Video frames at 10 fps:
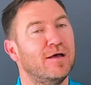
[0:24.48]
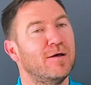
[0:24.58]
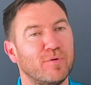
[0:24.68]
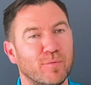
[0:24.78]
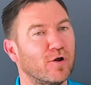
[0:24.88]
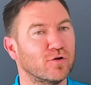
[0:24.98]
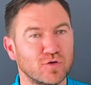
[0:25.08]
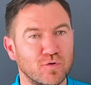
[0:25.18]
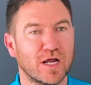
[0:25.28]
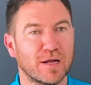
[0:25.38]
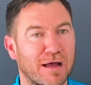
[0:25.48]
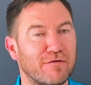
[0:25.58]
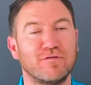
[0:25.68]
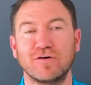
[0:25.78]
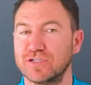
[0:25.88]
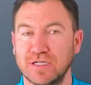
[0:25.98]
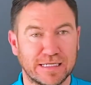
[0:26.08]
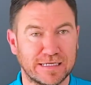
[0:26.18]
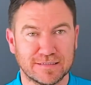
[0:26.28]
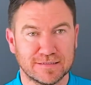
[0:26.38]
But we're not talking about functional
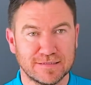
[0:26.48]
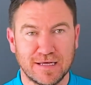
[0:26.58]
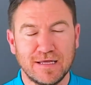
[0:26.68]
leaders